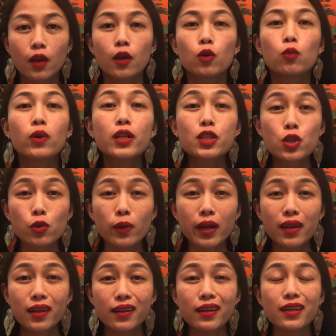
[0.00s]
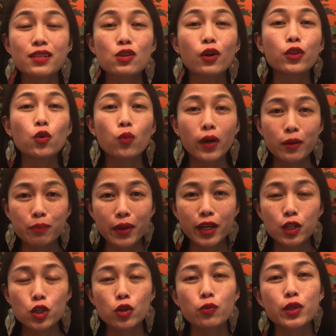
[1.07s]
What's great is on the
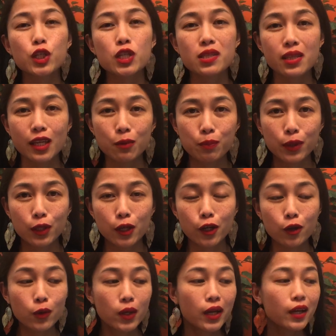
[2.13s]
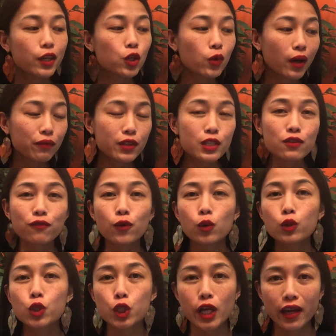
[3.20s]
one-pager, which is linked below, you have this
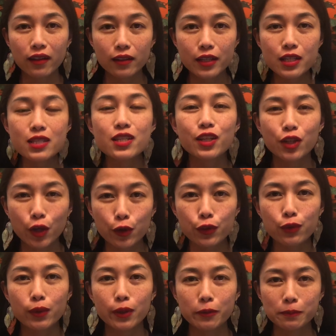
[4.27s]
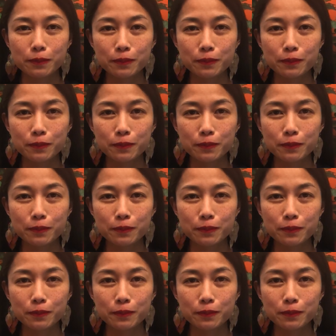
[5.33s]
full checklist to go through.